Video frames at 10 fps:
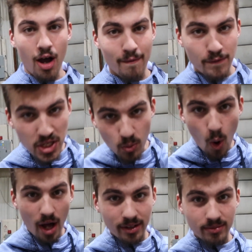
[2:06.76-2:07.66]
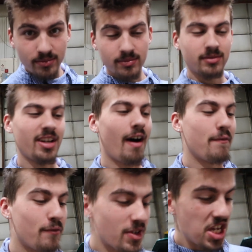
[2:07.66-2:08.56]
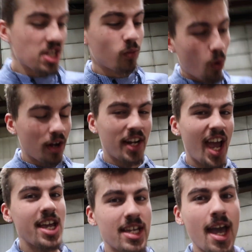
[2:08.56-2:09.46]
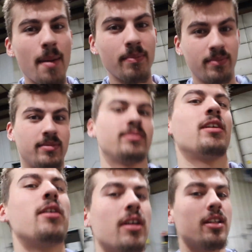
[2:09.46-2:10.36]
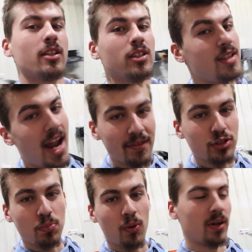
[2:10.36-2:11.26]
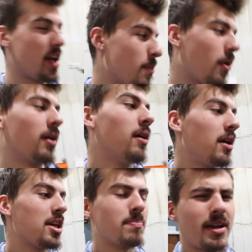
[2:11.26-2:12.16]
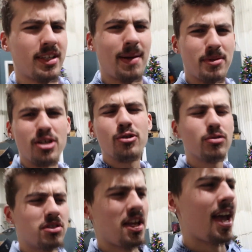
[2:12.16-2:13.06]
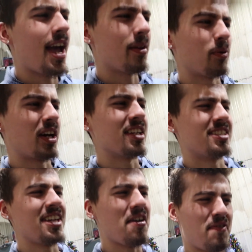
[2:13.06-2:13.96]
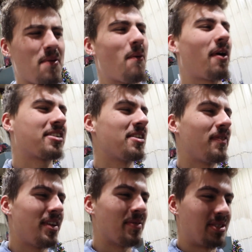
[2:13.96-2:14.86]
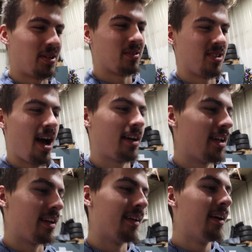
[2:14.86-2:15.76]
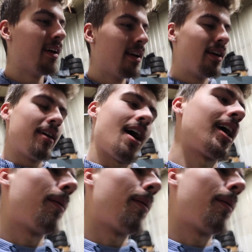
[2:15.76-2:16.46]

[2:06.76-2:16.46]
a V1, a V1 AEM. Not even supported anymore. He picked it up used, and we're going to see if it works, if it even turns on, and I